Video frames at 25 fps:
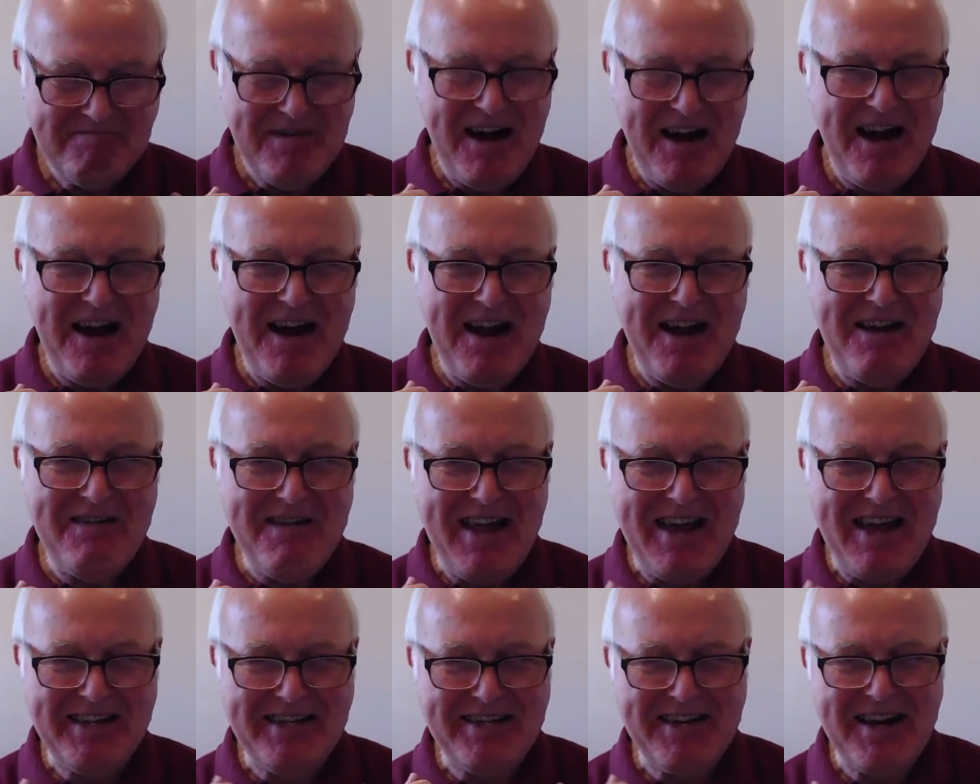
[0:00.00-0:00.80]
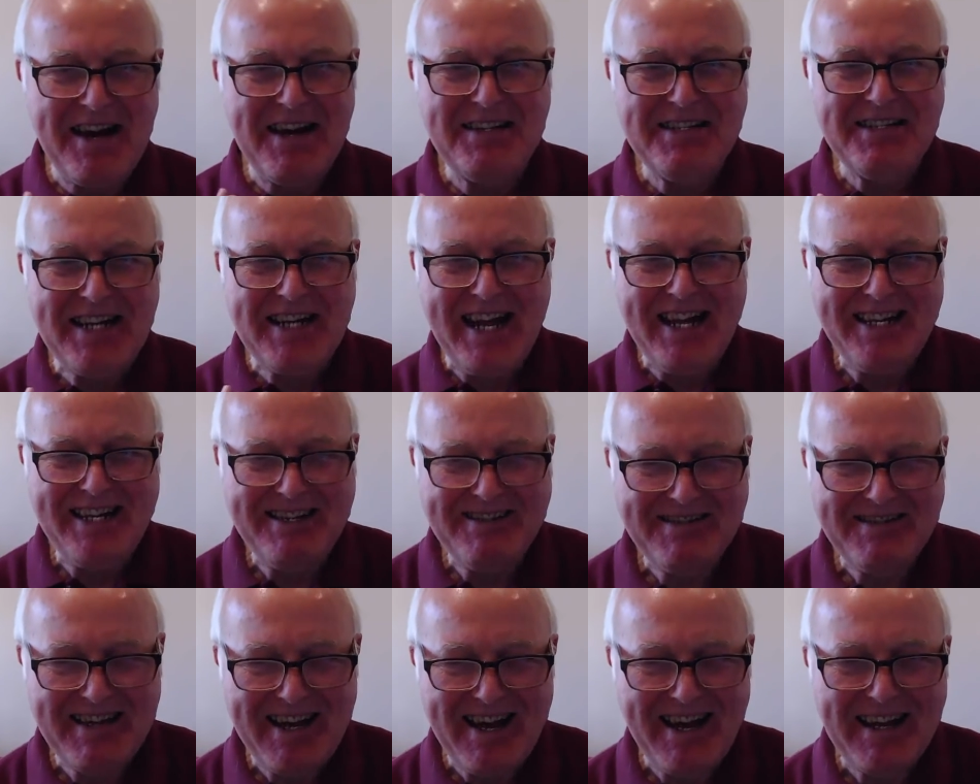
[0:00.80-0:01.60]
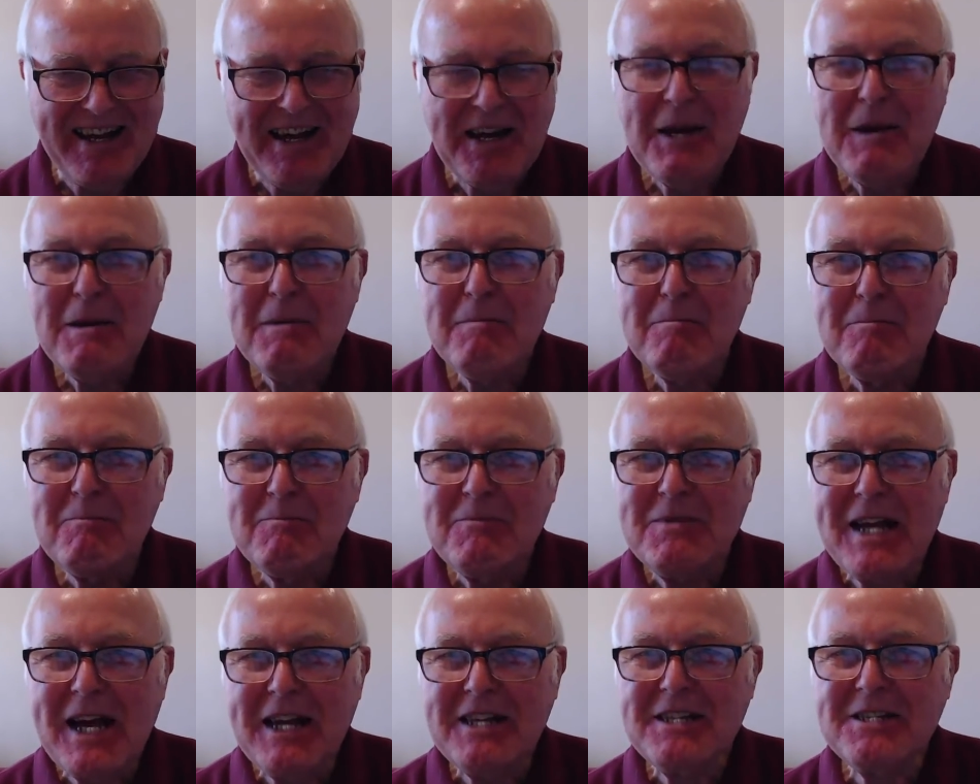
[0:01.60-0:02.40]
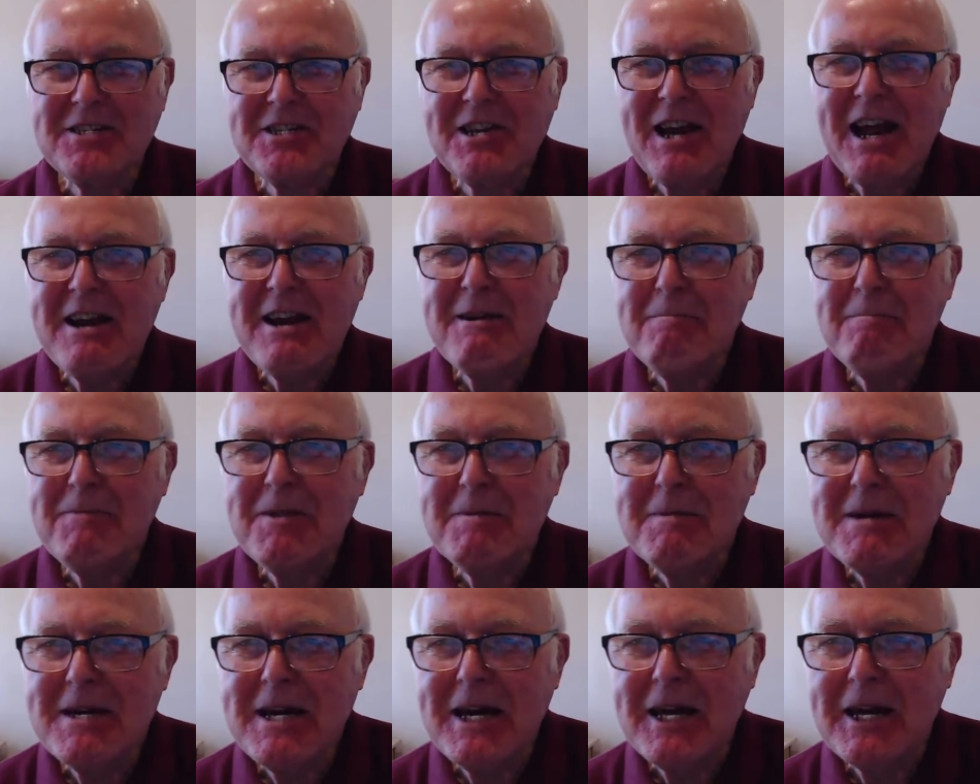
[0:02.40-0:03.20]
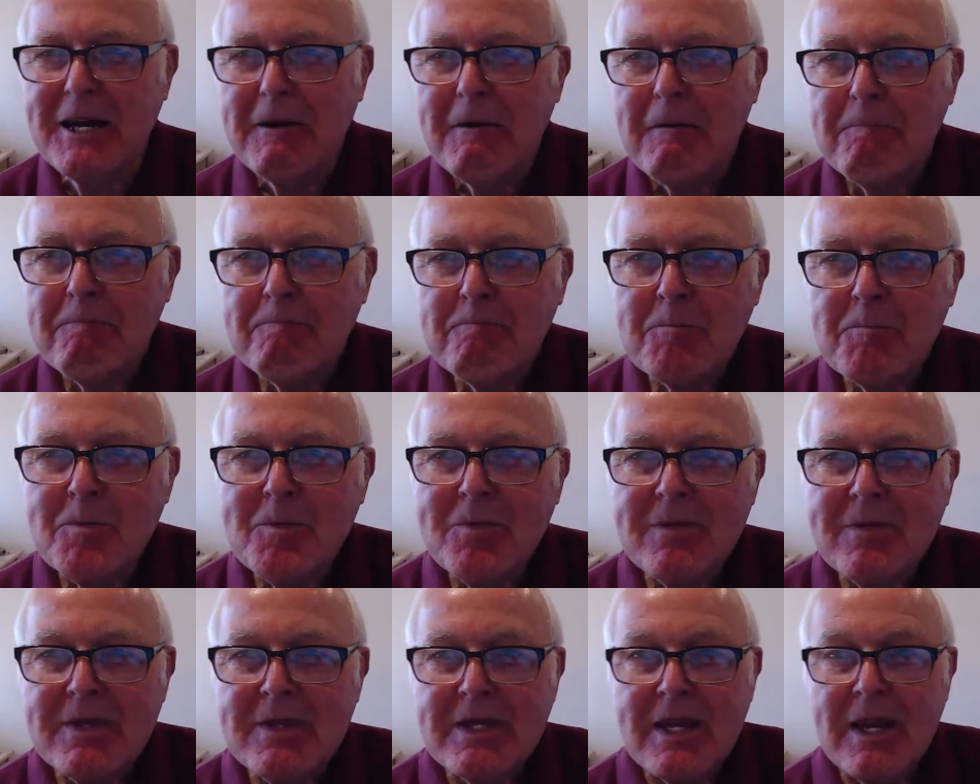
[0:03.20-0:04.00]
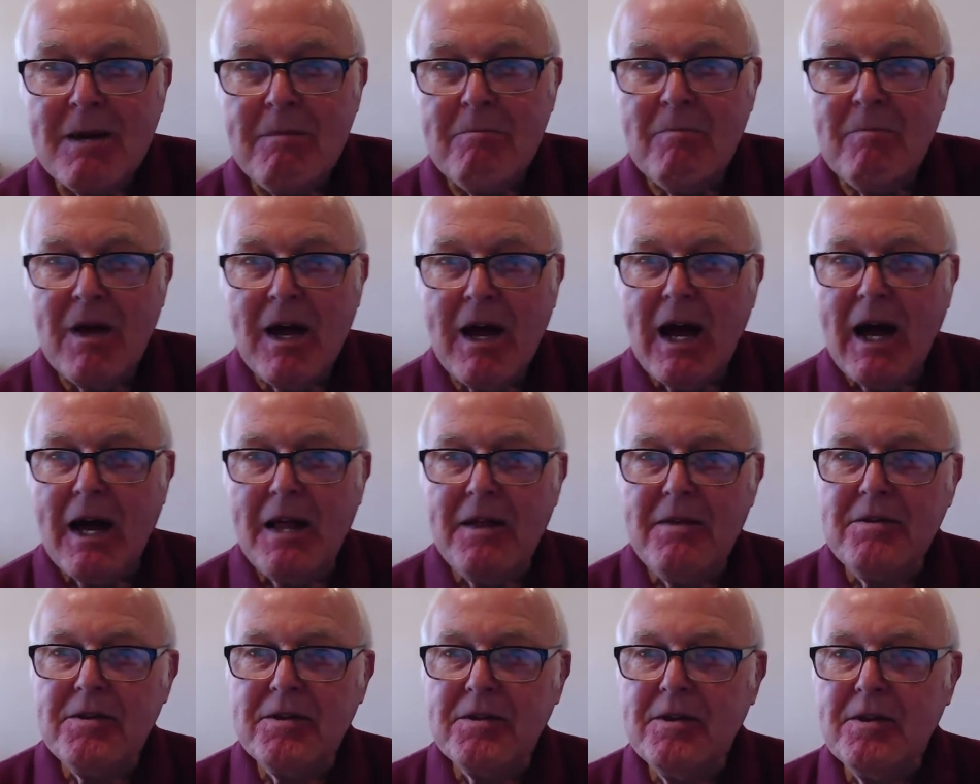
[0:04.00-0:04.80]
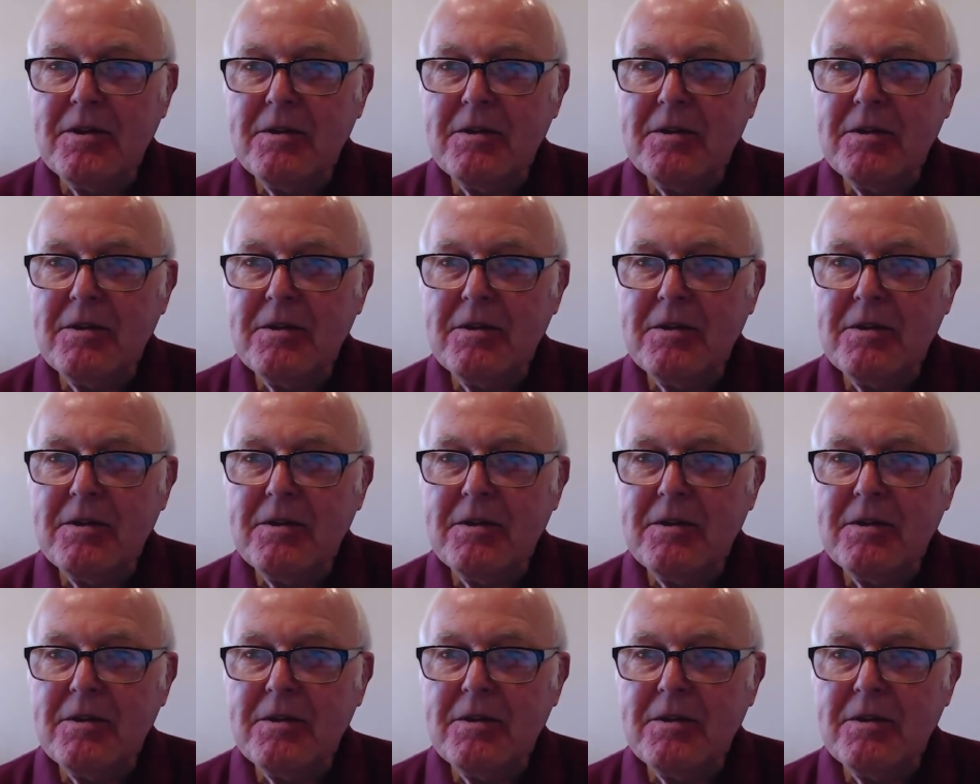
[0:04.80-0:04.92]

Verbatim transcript: I'll, let, I'll tell you, yeah. Tell, send him to me. And